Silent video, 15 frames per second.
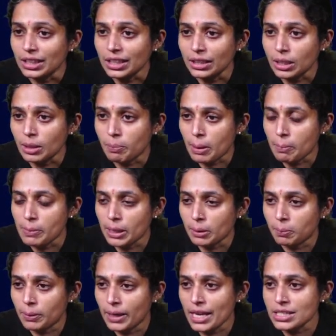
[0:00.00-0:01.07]
D. In a
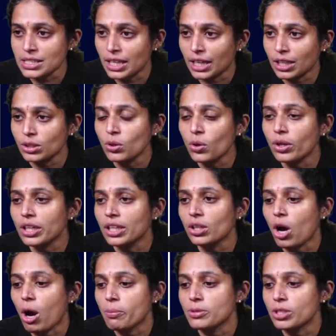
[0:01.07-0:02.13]
public place
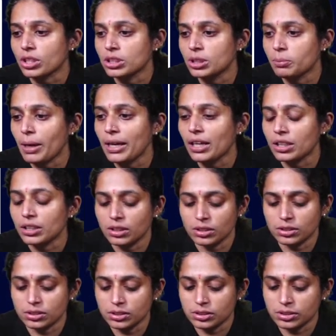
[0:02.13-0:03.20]
ignoring objection by
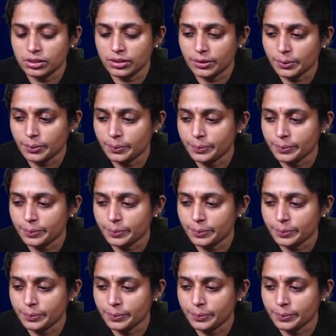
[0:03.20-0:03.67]
others.